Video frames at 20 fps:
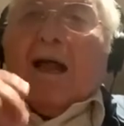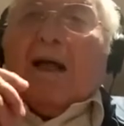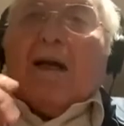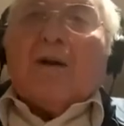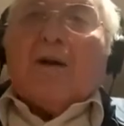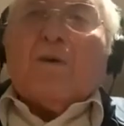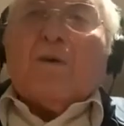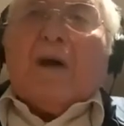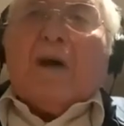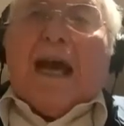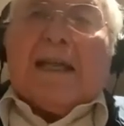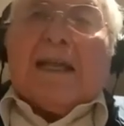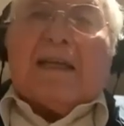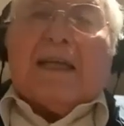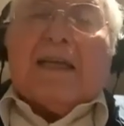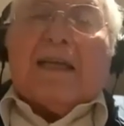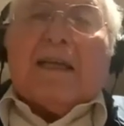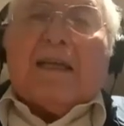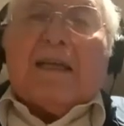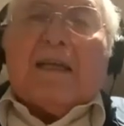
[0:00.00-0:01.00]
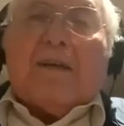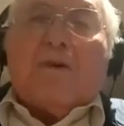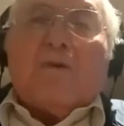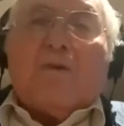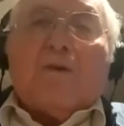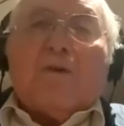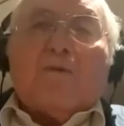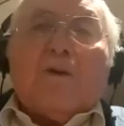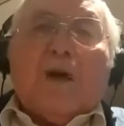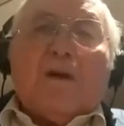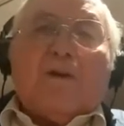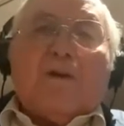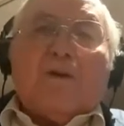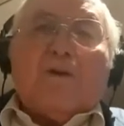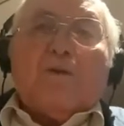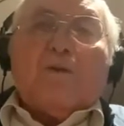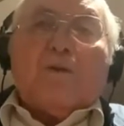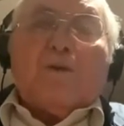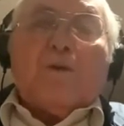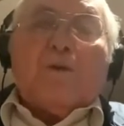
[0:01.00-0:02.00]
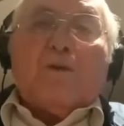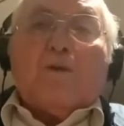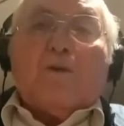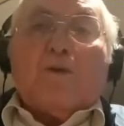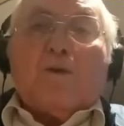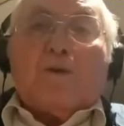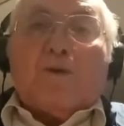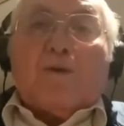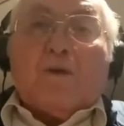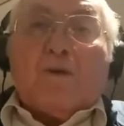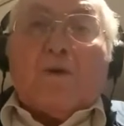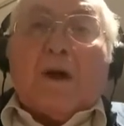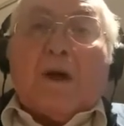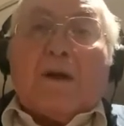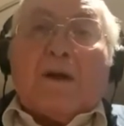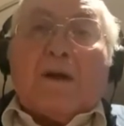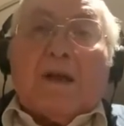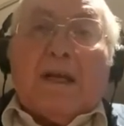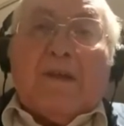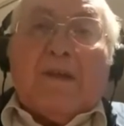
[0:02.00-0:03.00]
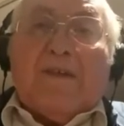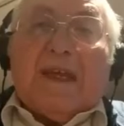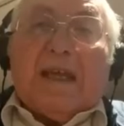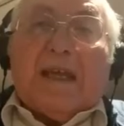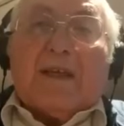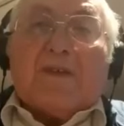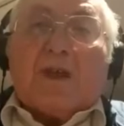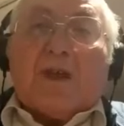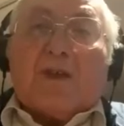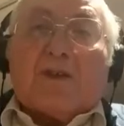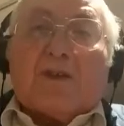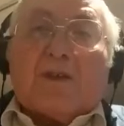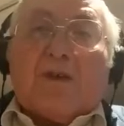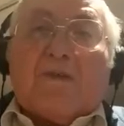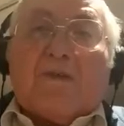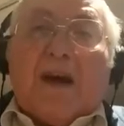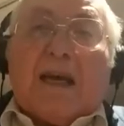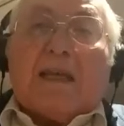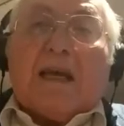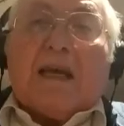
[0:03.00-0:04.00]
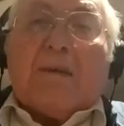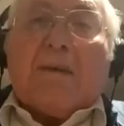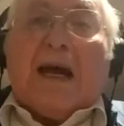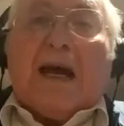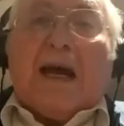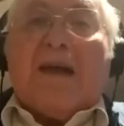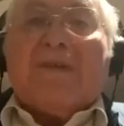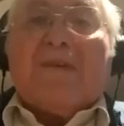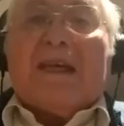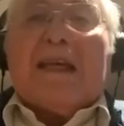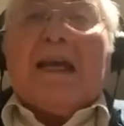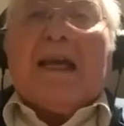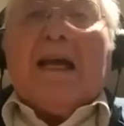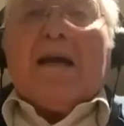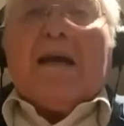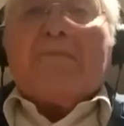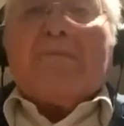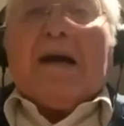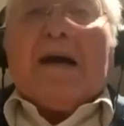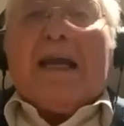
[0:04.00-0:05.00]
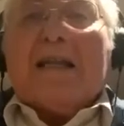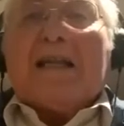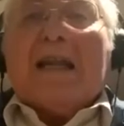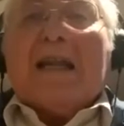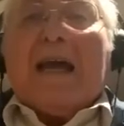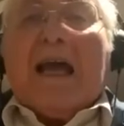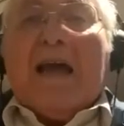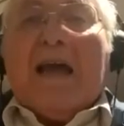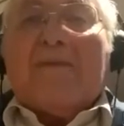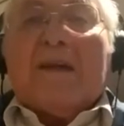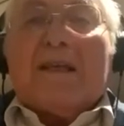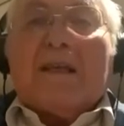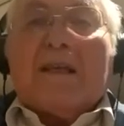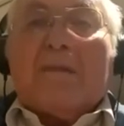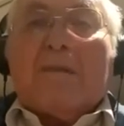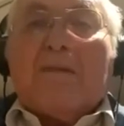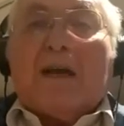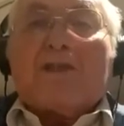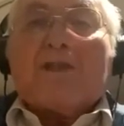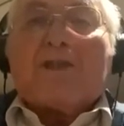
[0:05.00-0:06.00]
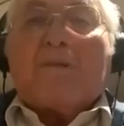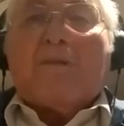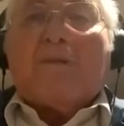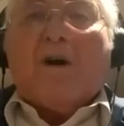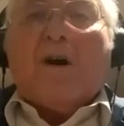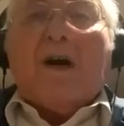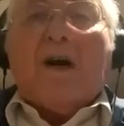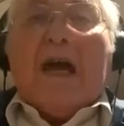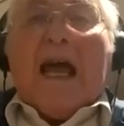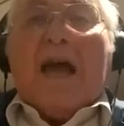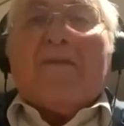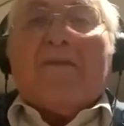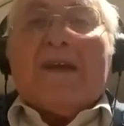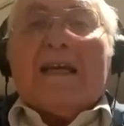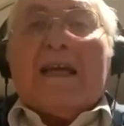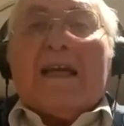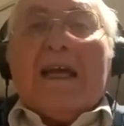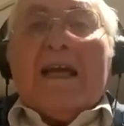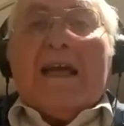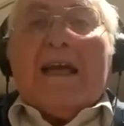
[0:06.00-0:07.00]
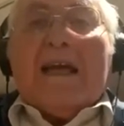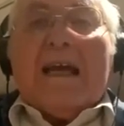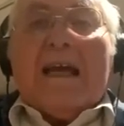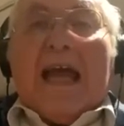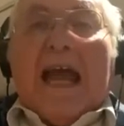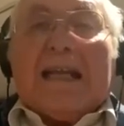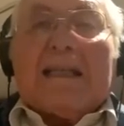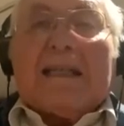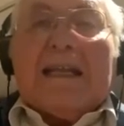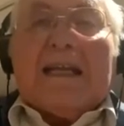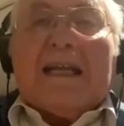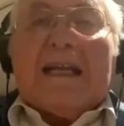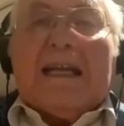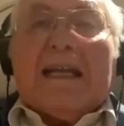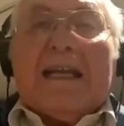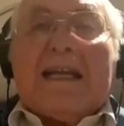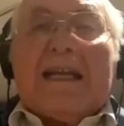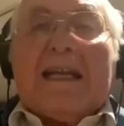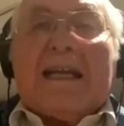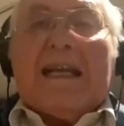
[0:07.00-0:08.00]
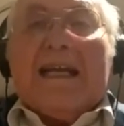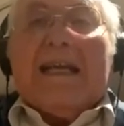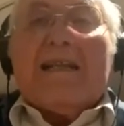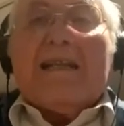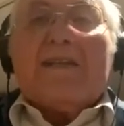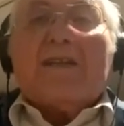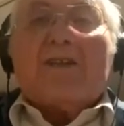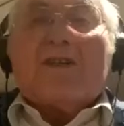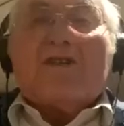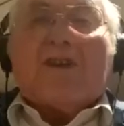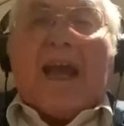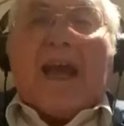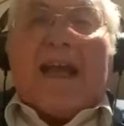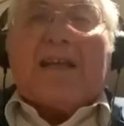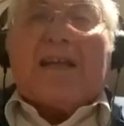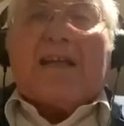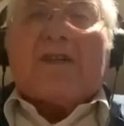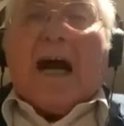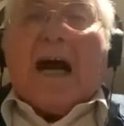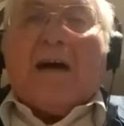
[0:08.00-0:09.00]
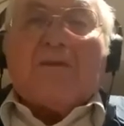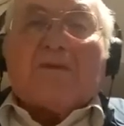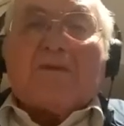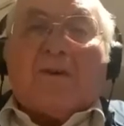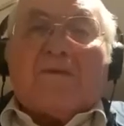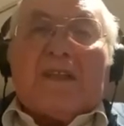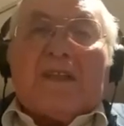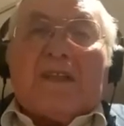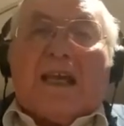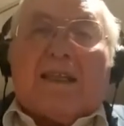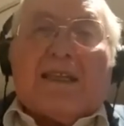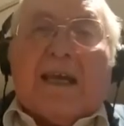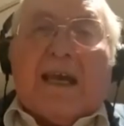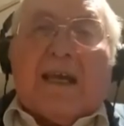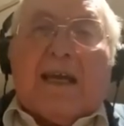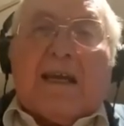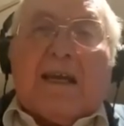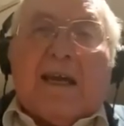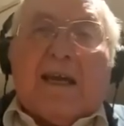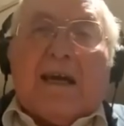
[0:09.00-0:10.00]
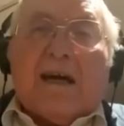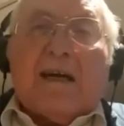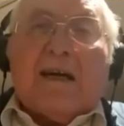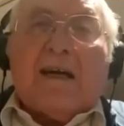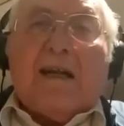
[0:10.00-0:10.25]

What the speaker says: who were living in Czechoslovakia by Hitler having ethnically cleaned the Czechs out of that area,